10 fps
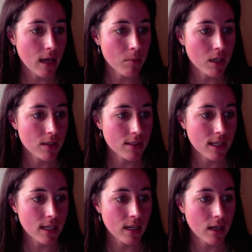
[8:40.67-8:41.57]
I'm going to
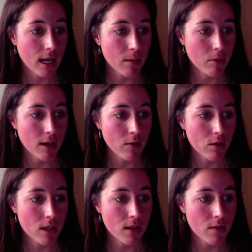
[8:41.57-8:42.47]
assign it a high
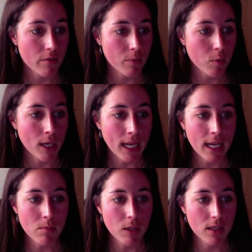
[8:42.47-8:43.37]
priority of
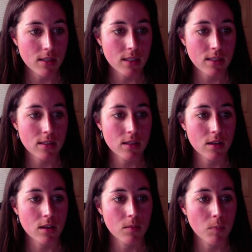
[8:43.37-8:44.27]
0.8 because this is
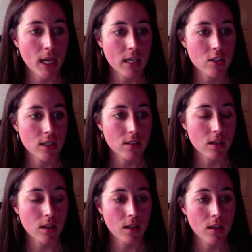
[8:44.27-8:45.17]
the page that's
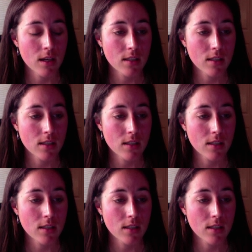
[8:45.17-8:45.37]
going to